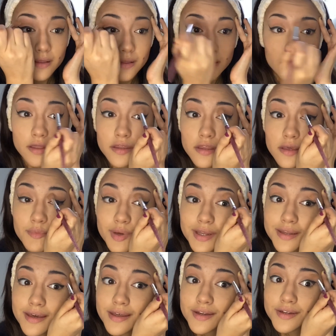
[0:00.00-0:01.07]
I think my
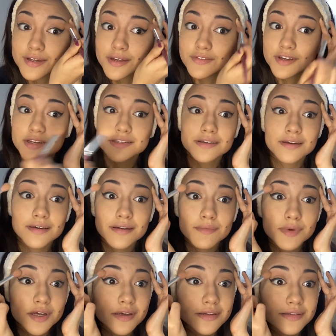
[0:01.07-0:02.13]
dad is shaving his head. I'm
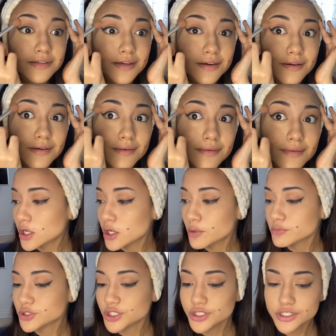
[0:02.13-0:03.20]
kind of scared.
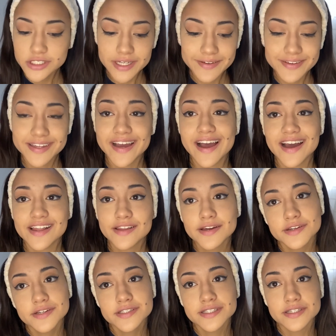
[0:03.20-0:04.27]
Turns out the
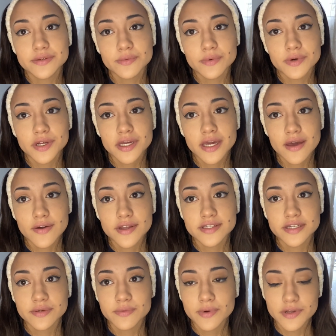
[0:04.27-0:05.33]
eyeliner didn't work out as
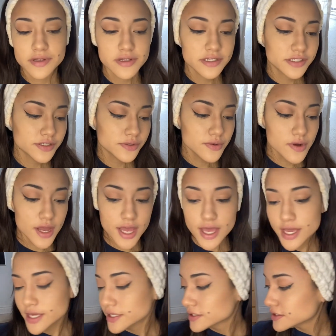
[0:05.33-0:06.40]
I wanted it to,
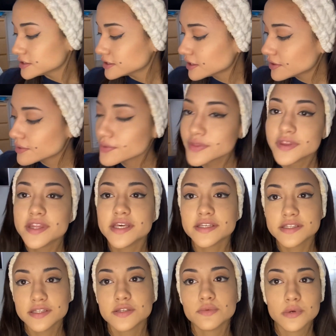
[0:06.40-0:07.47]
so this
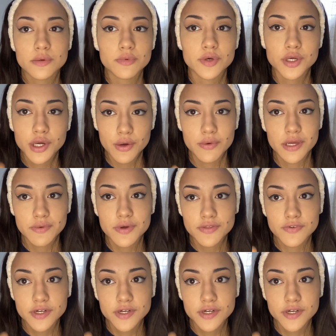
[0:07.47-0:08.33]
is what we're going with for